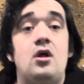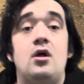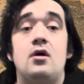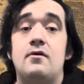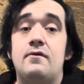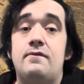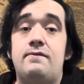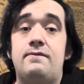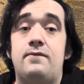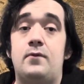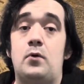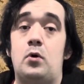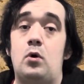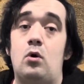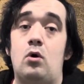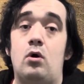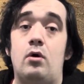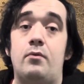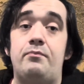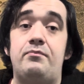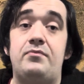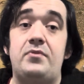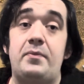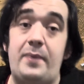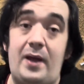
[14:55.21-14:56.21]
for
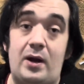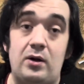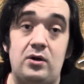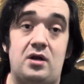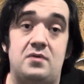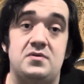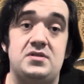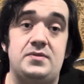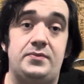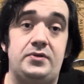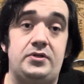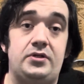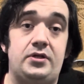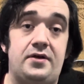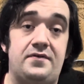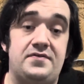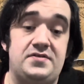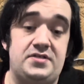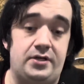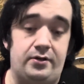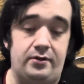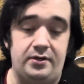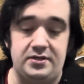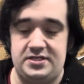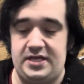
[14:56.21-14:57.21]
the Battle Games of Middle-earth
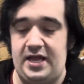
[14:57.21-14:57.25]
series.